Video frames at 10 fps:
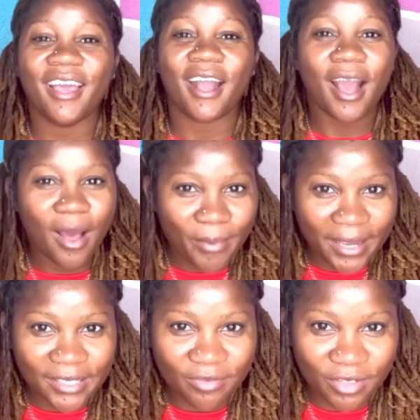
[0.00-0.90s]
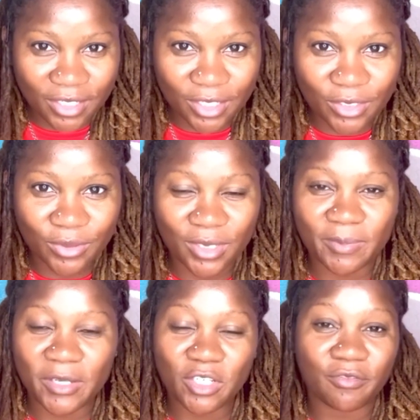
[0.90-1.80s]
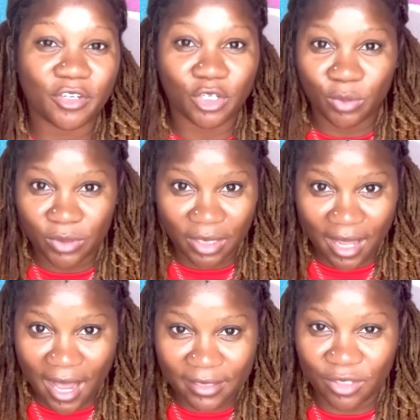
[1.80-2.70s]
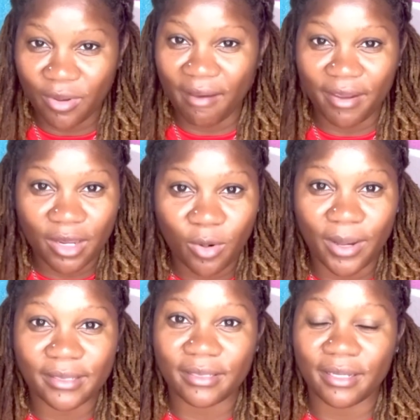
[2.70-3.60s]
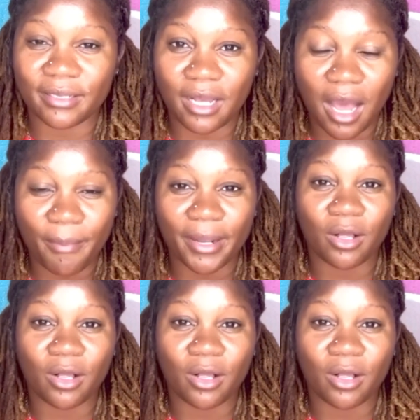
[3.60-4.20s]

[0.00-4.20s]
comment if you need to, especially if you're new to Locs and you have any questions, comment.